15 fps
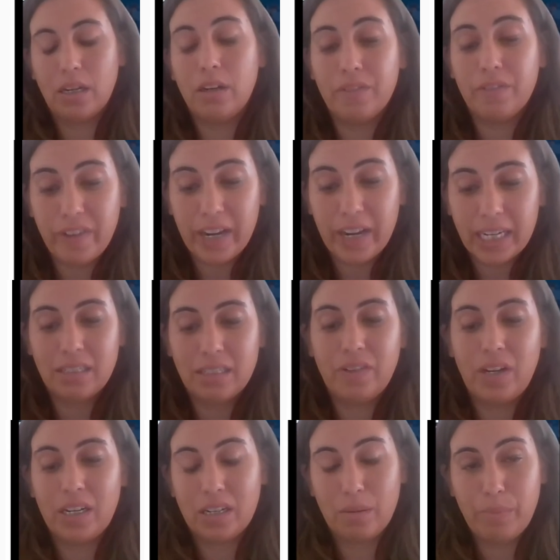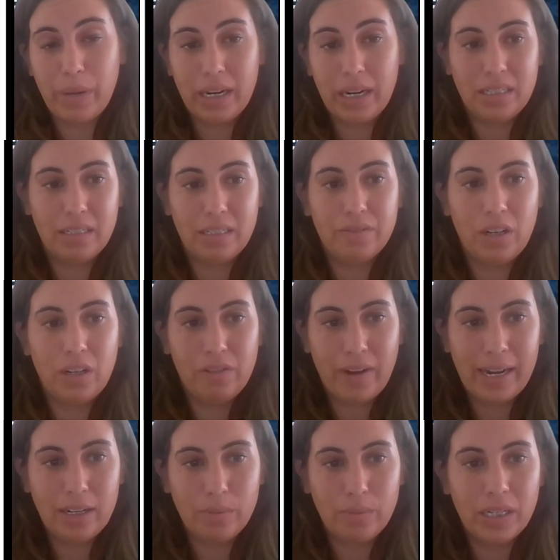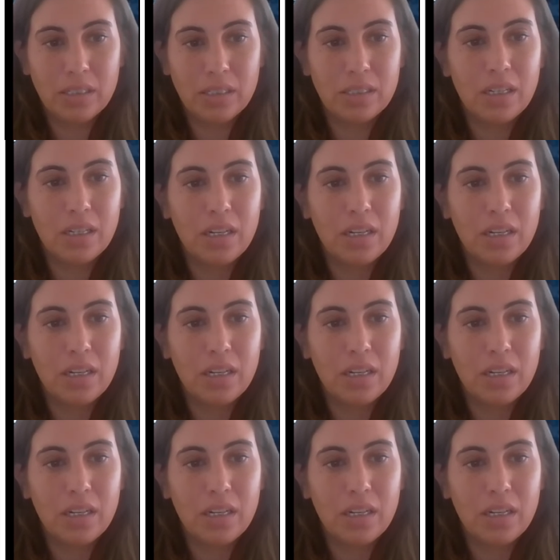an effective and competitive environment.